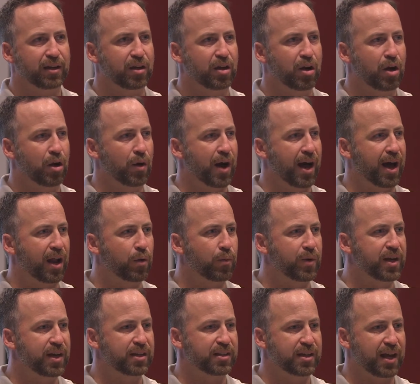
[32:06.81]
you know, how
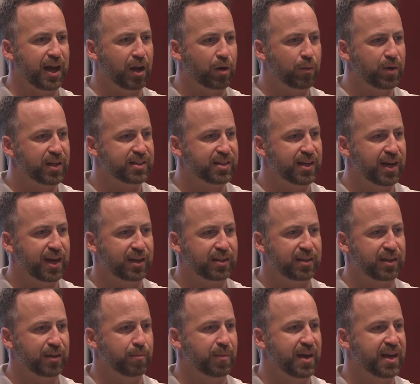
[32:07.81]
do we
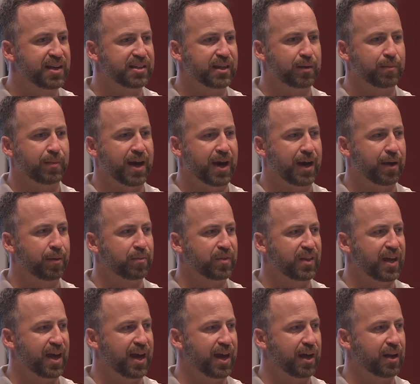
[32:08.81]
take the amazing
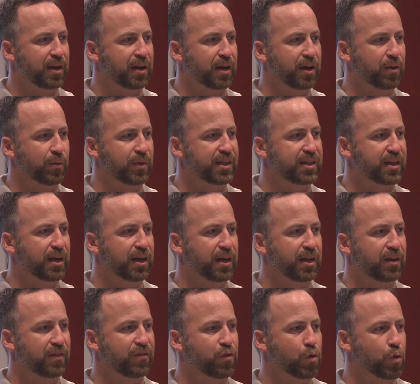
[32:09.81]
map that we
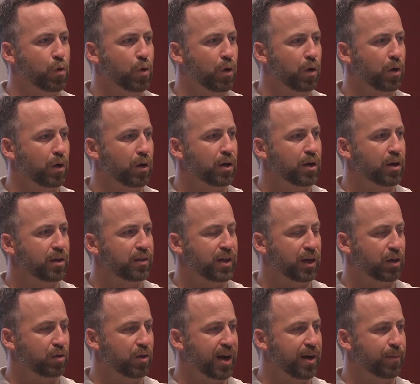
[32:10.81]
did for
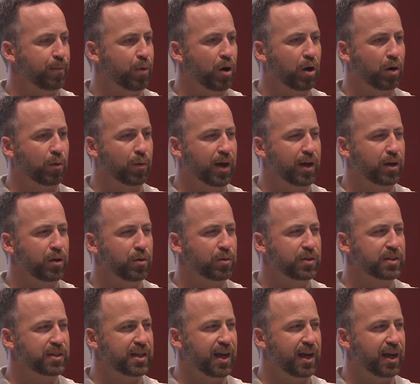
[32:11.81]
the Grand Parkway?
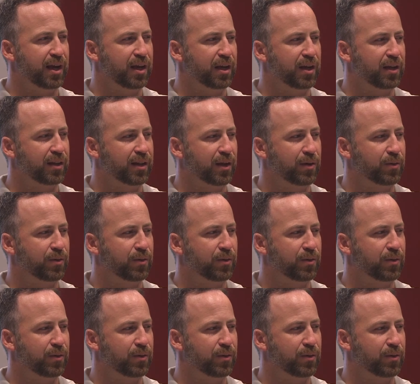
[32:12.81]
Who was that?